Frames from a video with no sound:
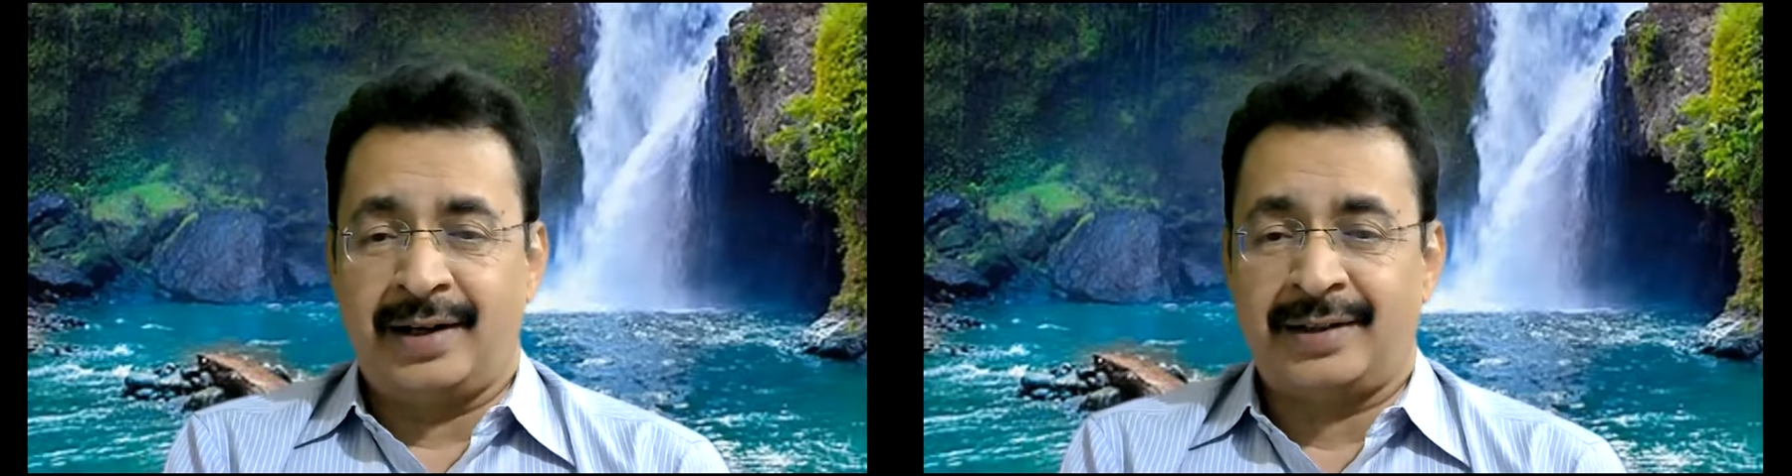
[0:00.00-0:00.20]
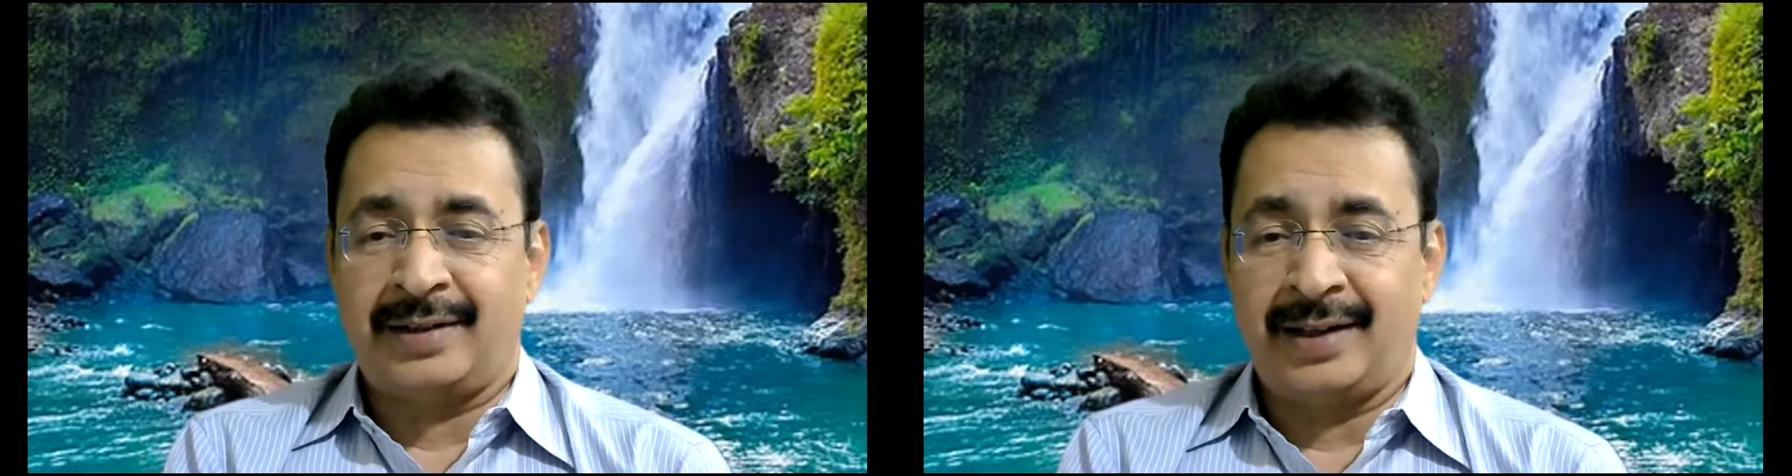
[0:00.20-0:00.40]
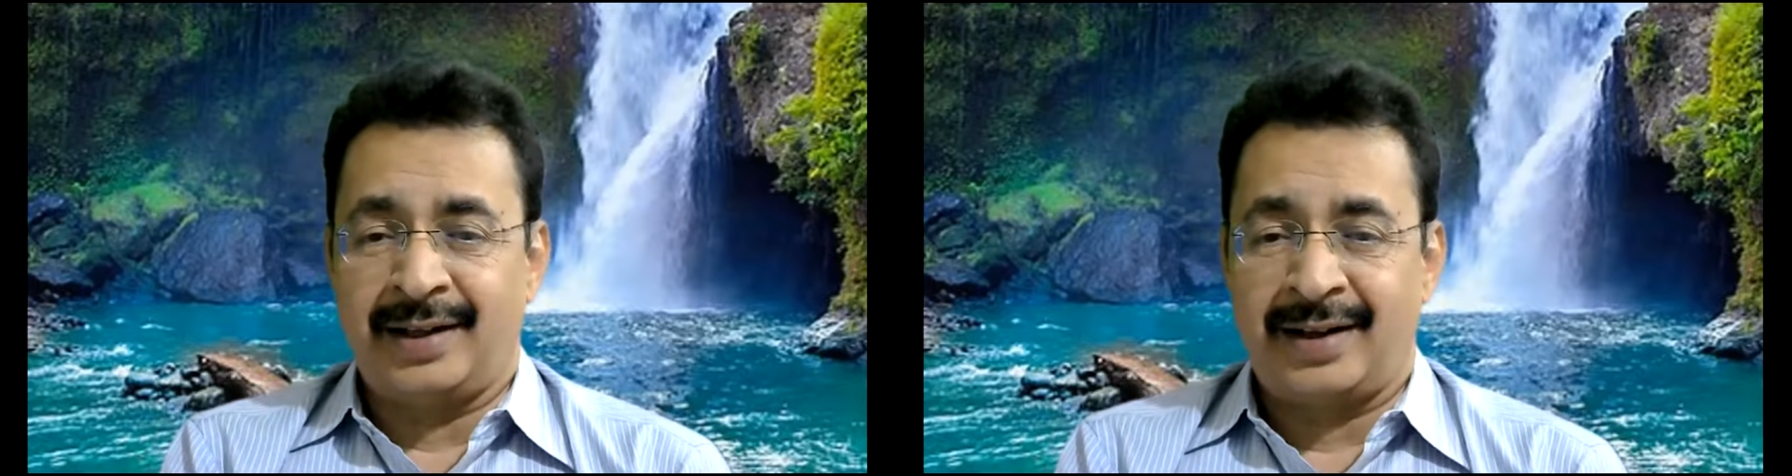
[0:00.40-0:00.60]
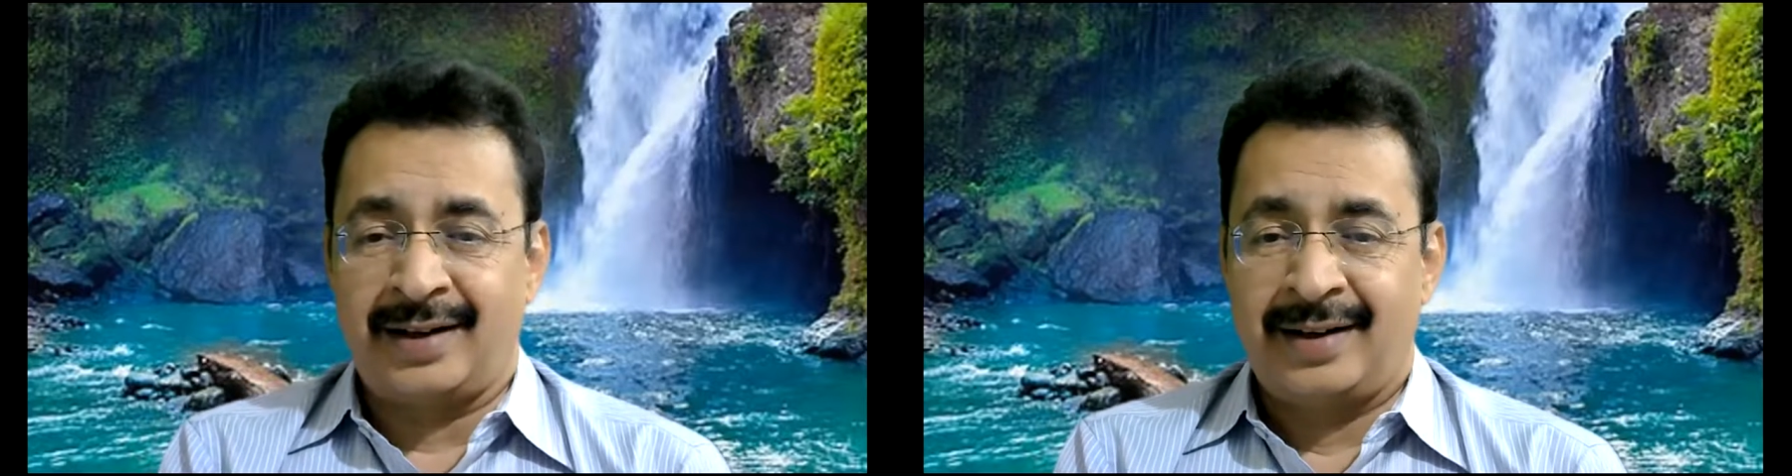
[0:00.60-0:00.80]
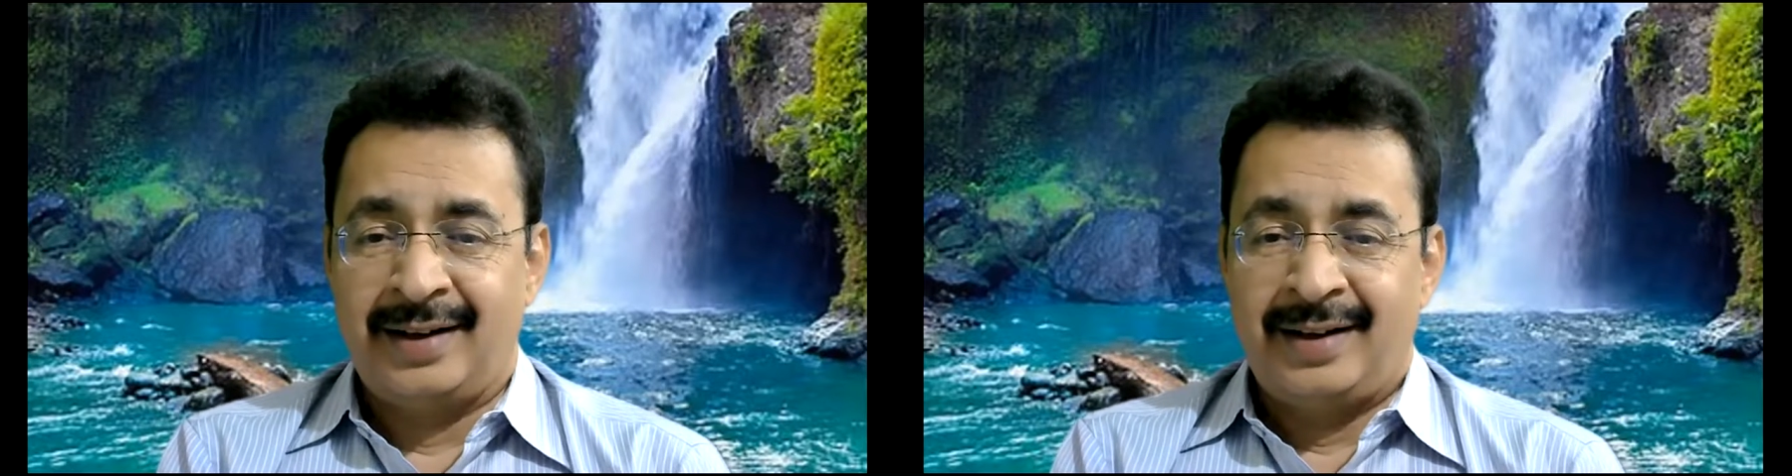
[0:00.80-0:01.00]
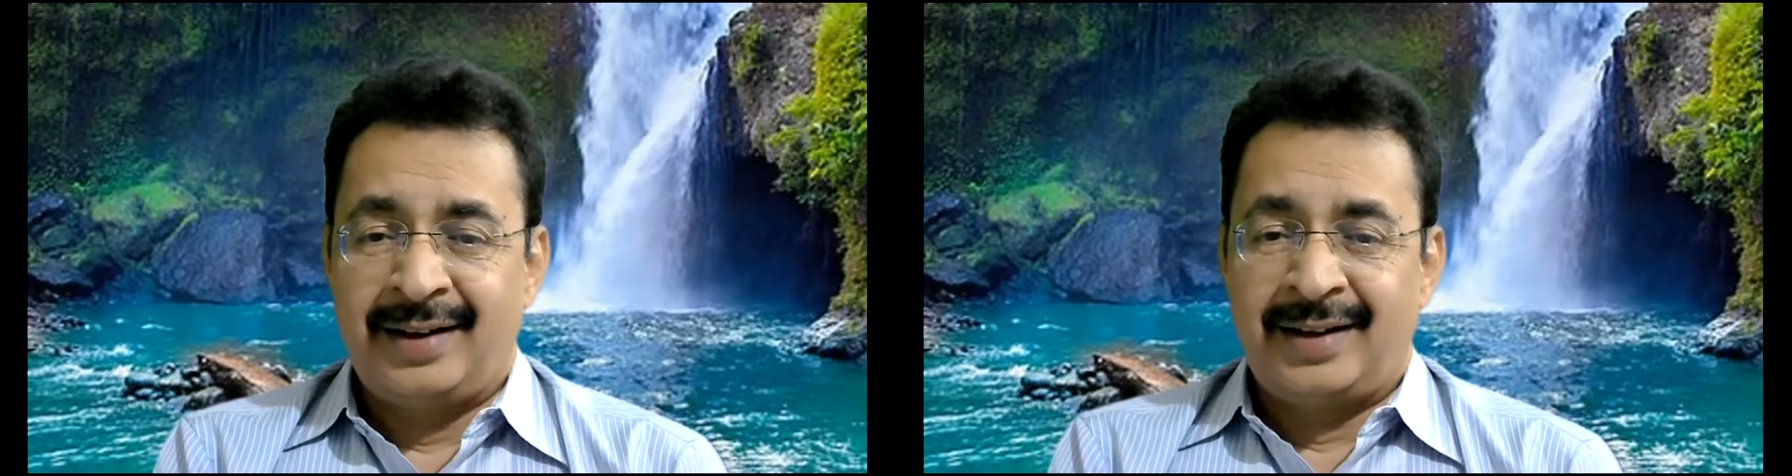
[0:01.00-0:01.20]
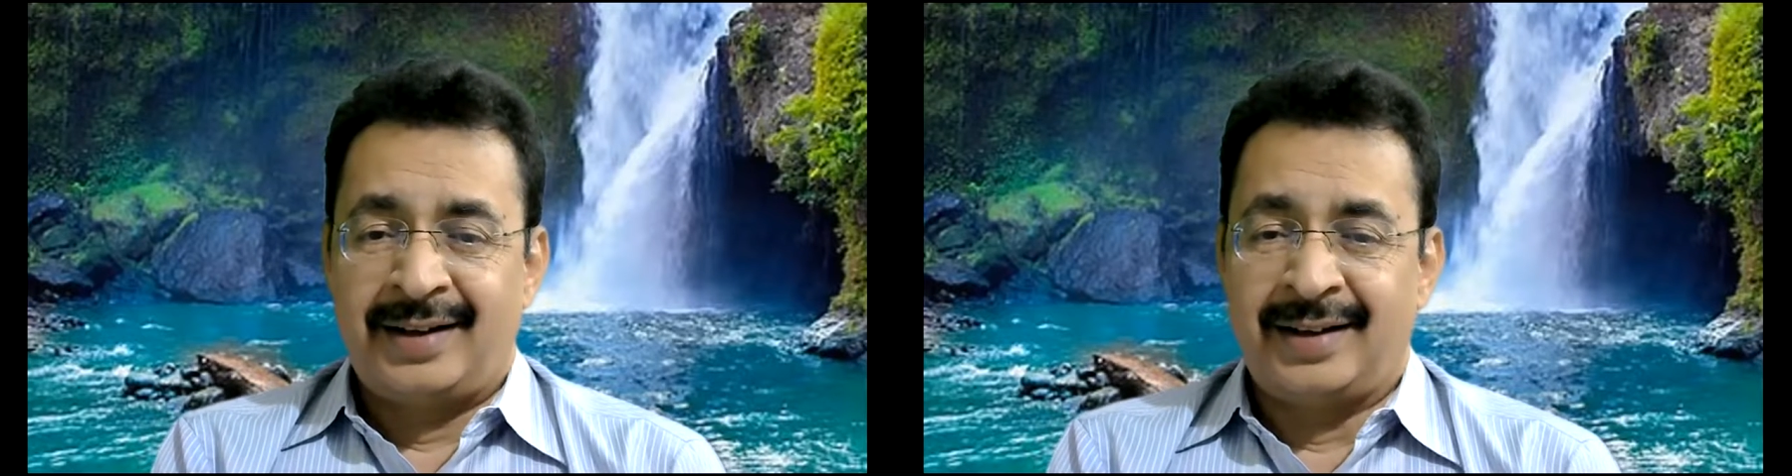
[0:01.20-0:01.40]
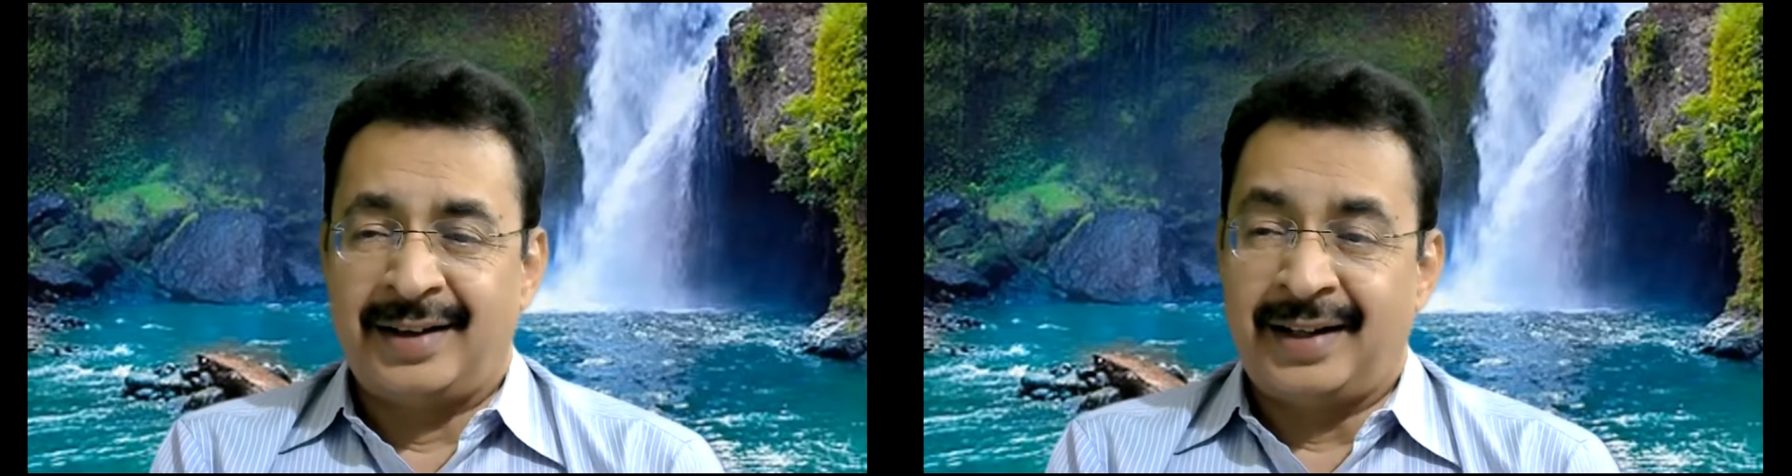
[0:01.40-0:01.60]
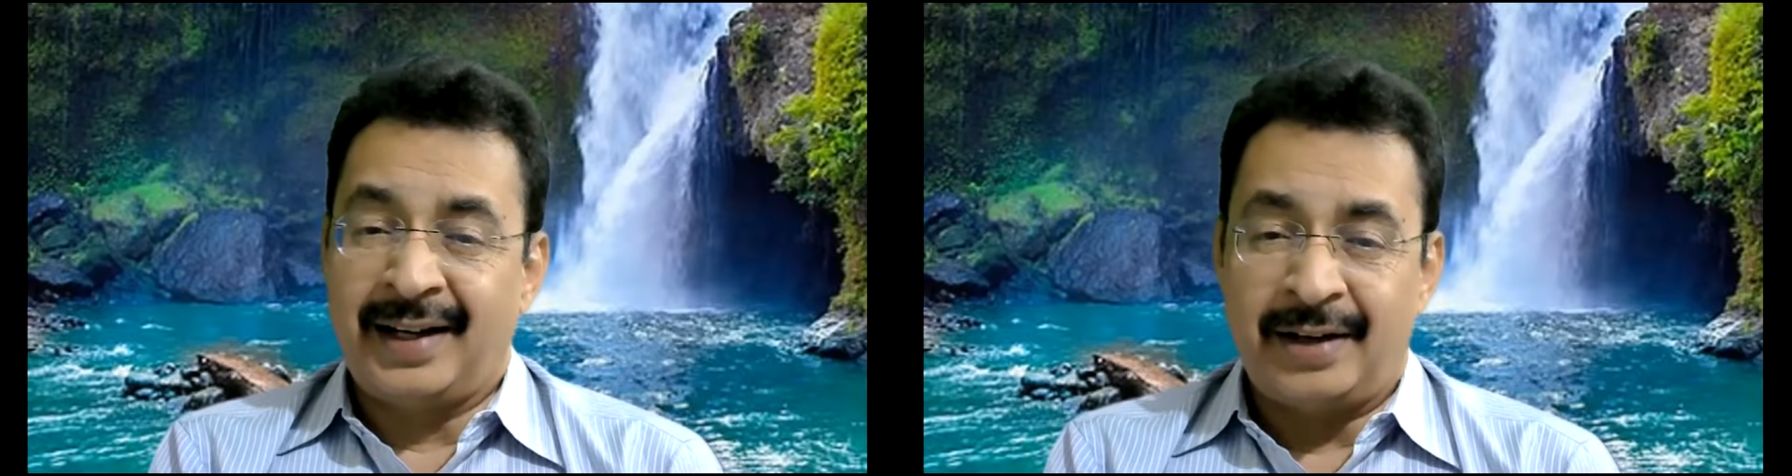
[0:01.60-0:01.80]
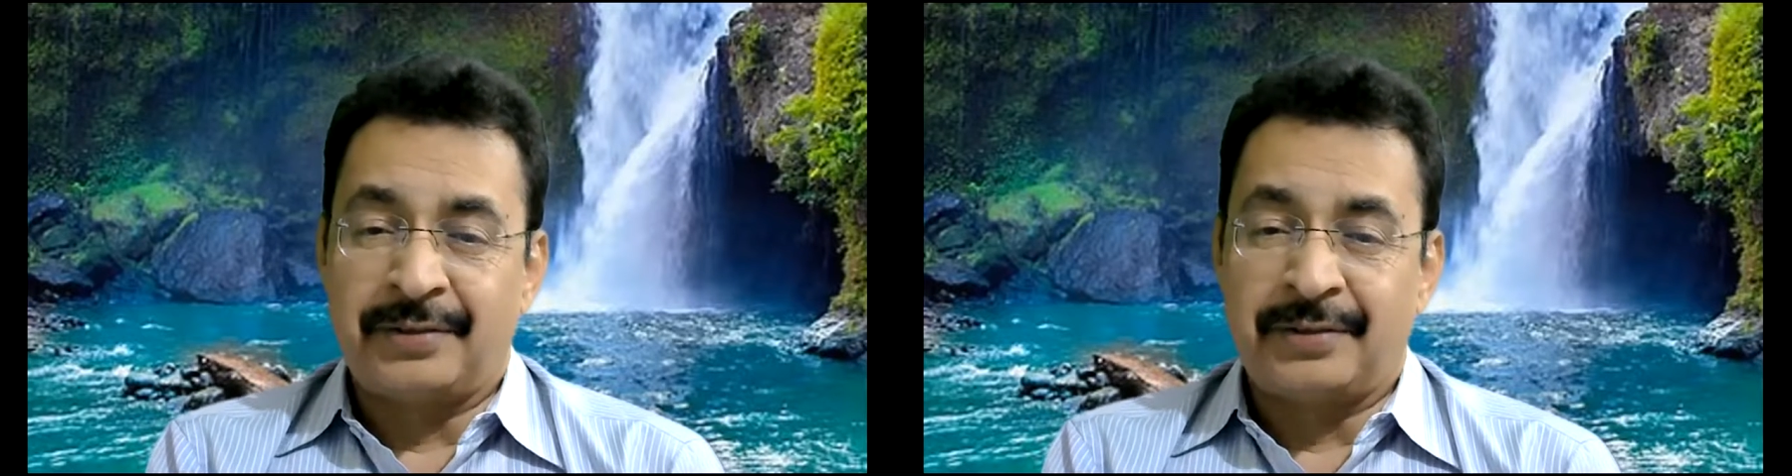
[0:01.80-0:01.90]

at their end